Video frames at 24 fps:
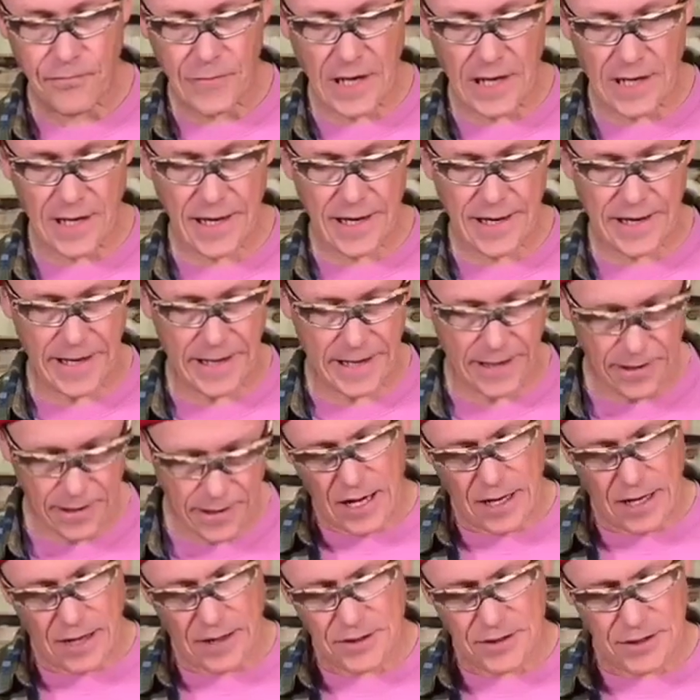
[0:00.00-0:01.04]
clicky.
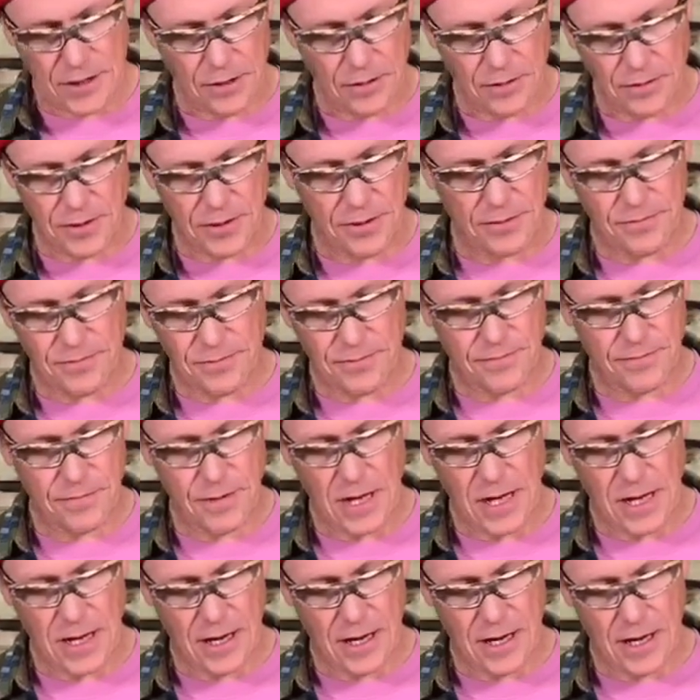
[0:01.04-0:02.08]
So
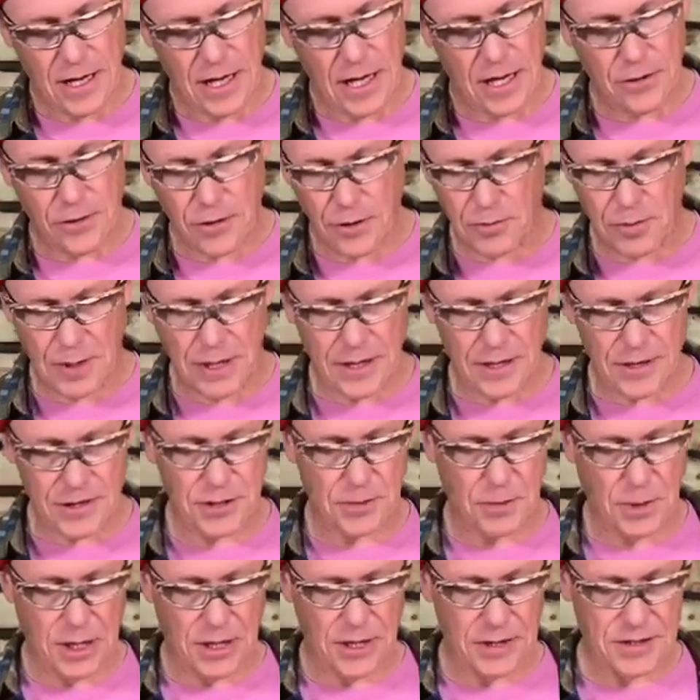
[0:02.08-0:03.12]
it could be that
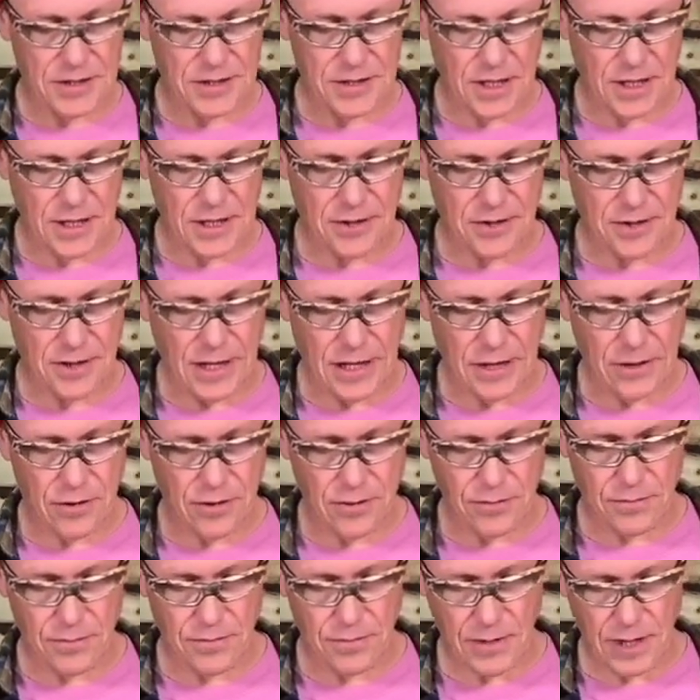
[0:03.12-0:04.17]
Shimano decided that they
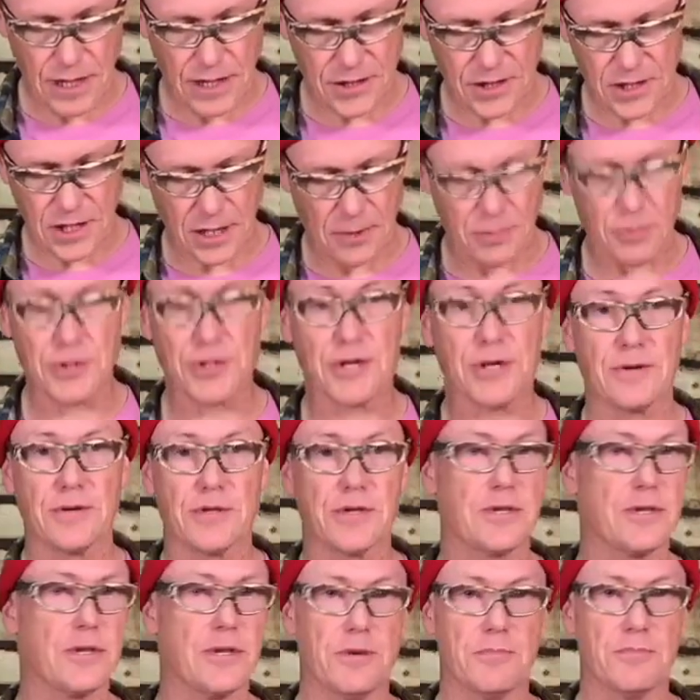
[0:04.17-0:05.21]
couldn't actually produce
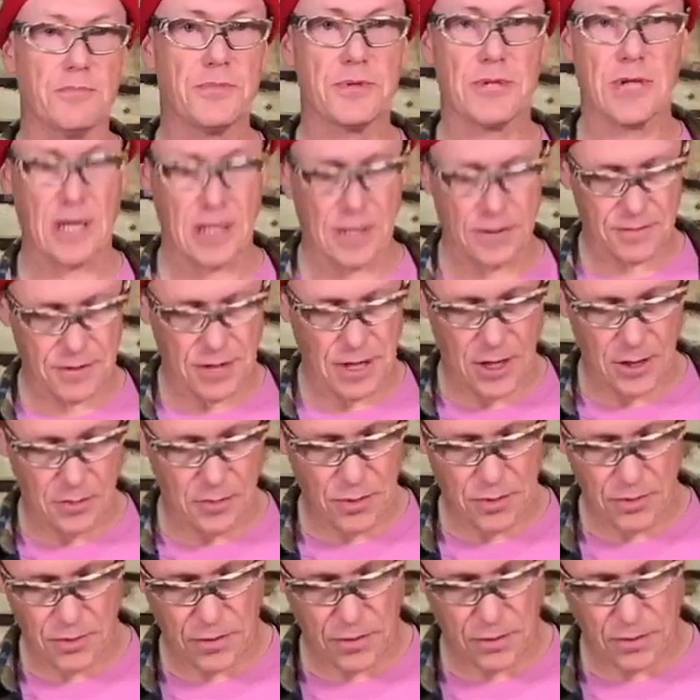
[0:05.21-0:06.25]
the silent hub
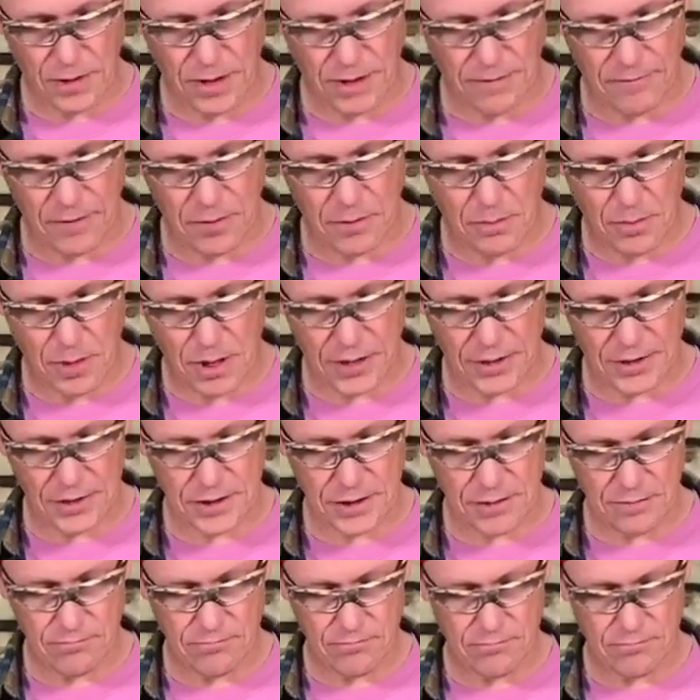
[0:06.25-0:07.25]
or whatever, but